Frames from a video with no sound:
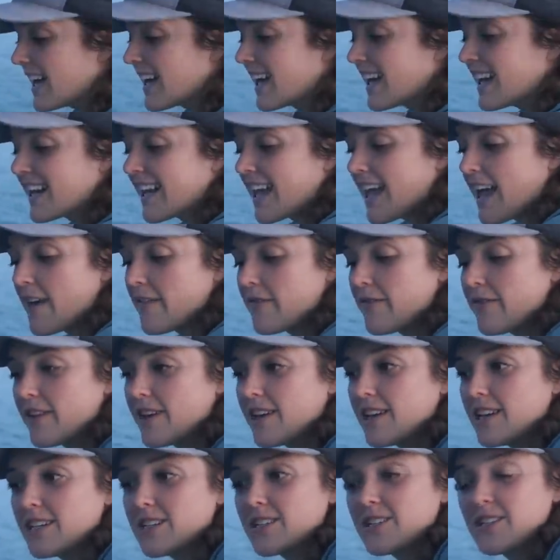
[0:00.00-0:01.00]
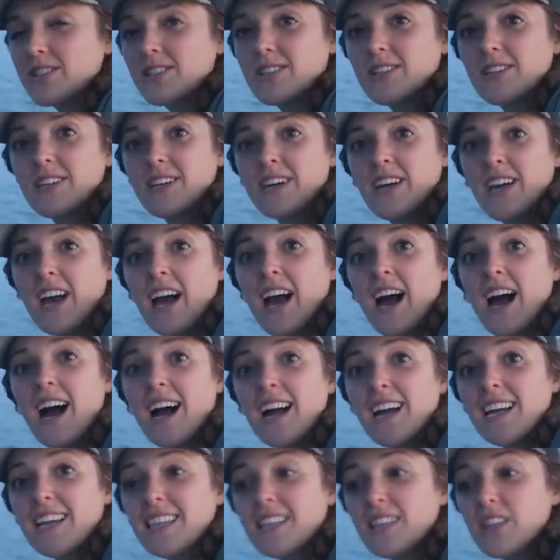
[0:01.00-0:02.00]
That catfish.
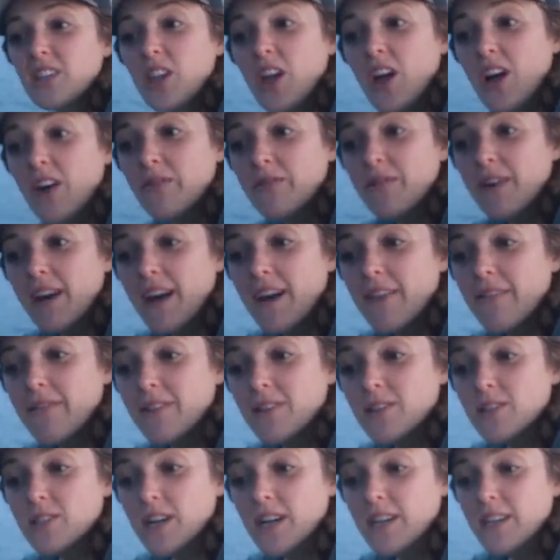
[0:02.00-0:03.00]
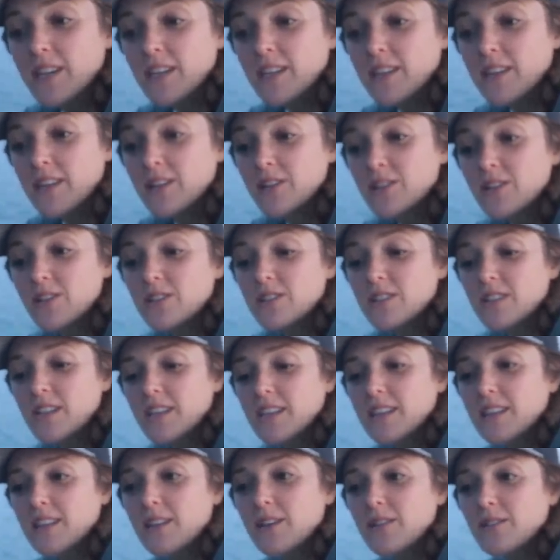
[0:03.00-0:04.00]
I love catfish. I think they're just
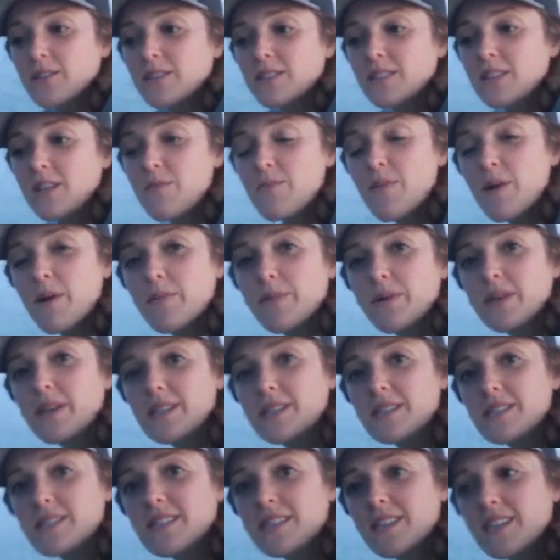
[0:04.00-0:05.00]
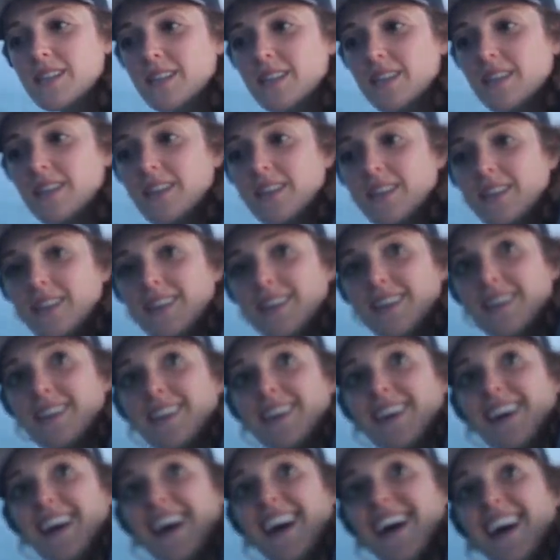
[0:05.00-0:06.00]
like little sea puppies.
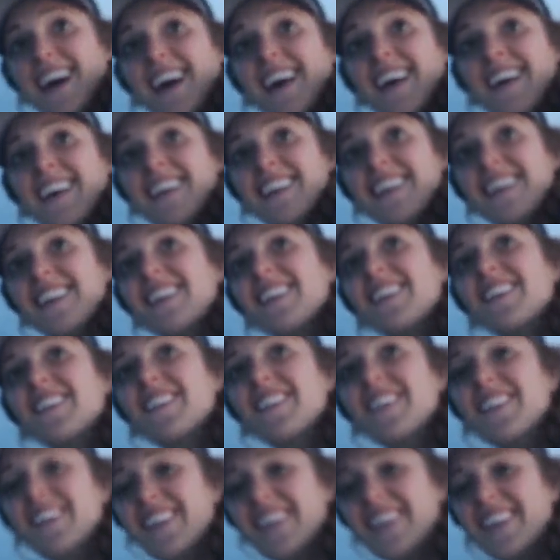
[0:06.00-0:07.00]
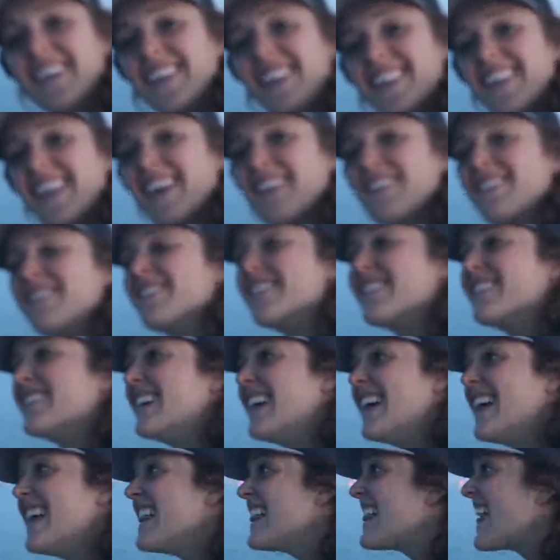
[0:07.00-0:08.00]
That will sting you.
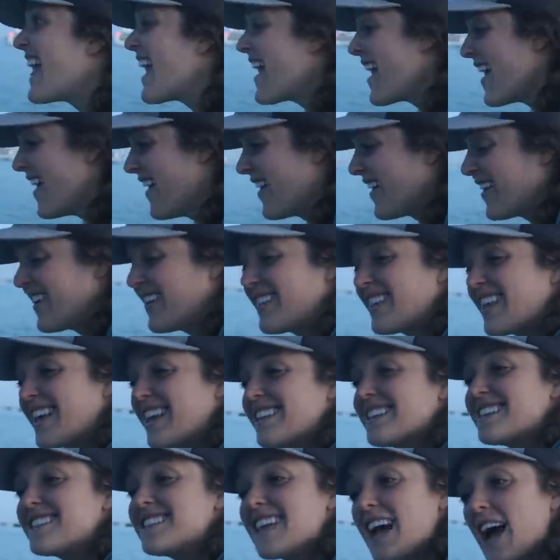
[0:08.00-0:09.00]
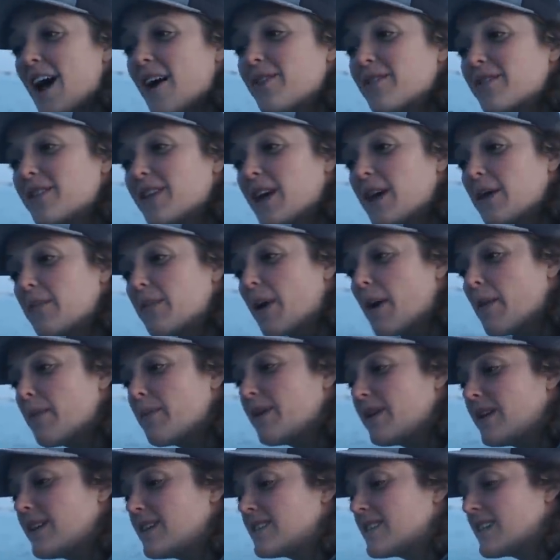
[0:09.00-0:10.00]
They are. They sound like
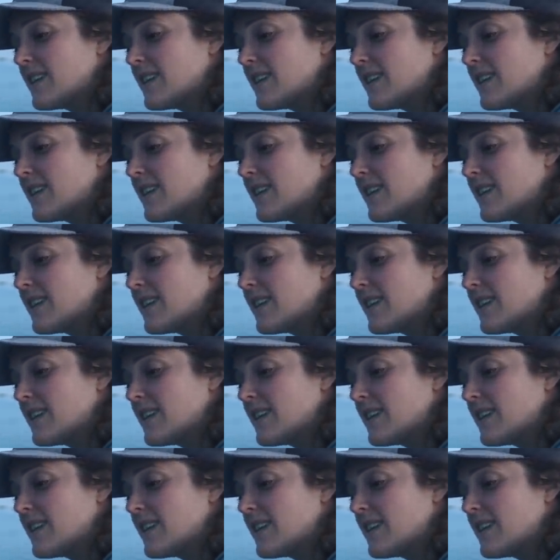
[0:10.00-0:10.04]
puppies.